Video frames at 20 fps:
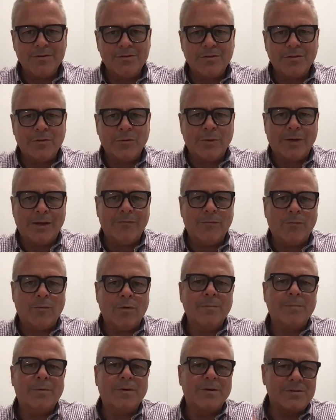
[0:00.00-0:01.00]
So you have
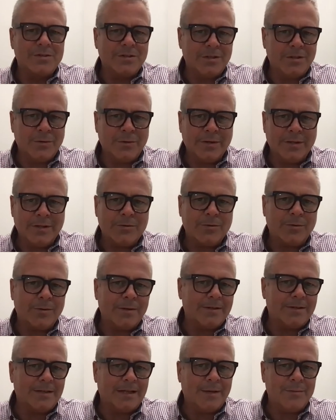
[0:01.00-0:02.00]
one person doing the
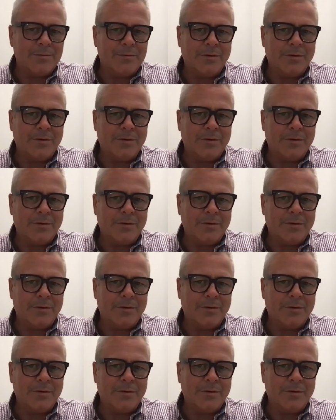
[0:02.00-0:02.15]
toilet times.